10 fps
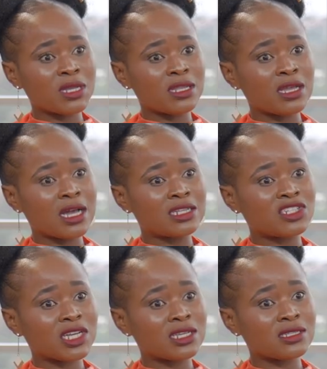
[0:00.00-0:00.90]
many
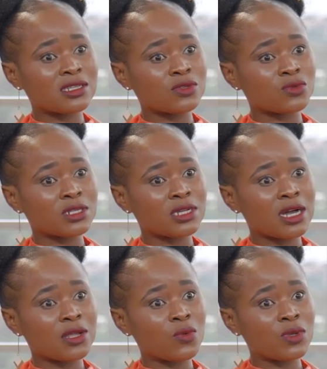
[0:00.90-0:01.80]
unjust things were
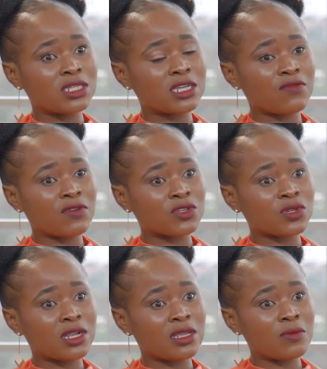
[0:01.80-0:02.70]
done, which have
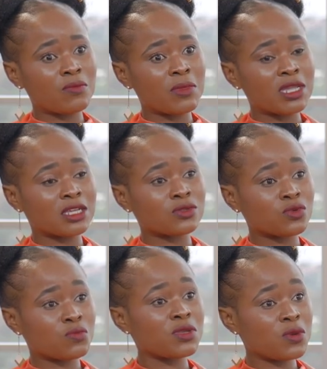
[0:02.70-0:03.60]
actually made us
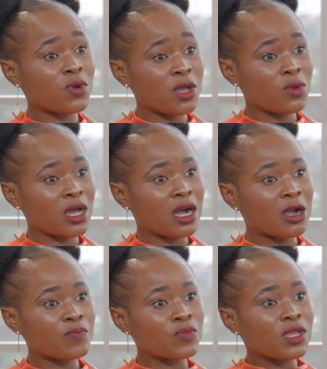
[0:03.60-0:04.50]
to be where we
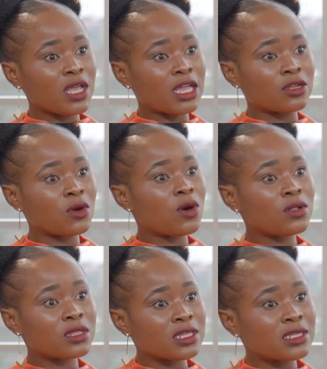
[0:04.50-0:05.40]
are. And
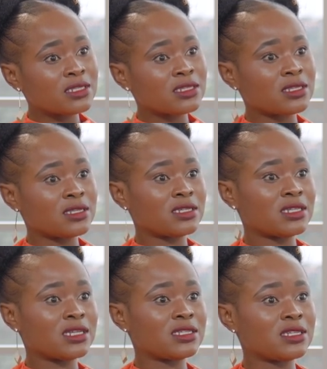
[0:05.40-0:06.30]
all these
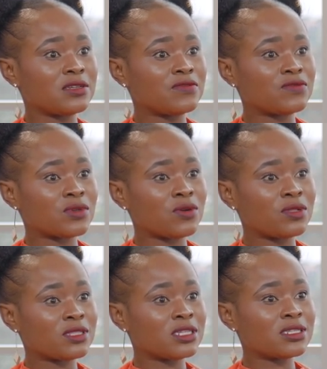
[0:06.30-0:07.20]
initiatives,
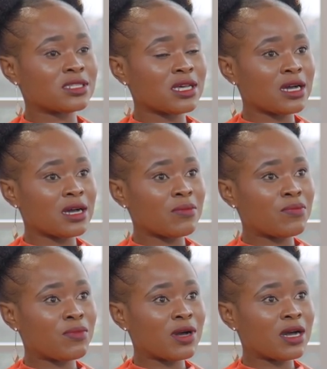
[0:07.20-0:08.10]
all these uh,
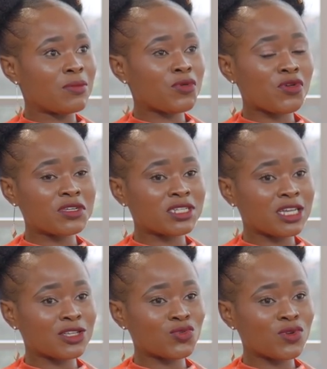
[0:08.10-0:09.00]
uh,
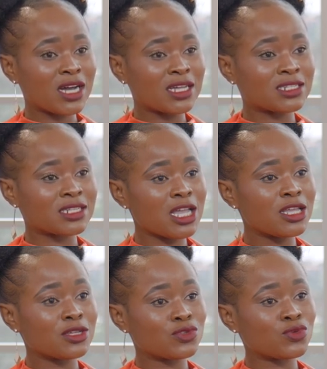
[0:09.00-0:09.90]
projects, we are
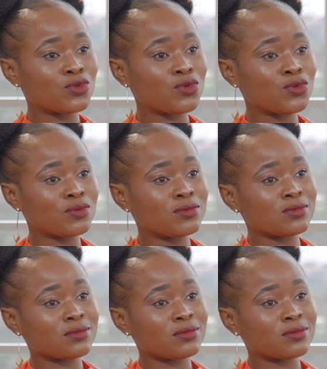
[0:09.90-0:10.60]
trying to,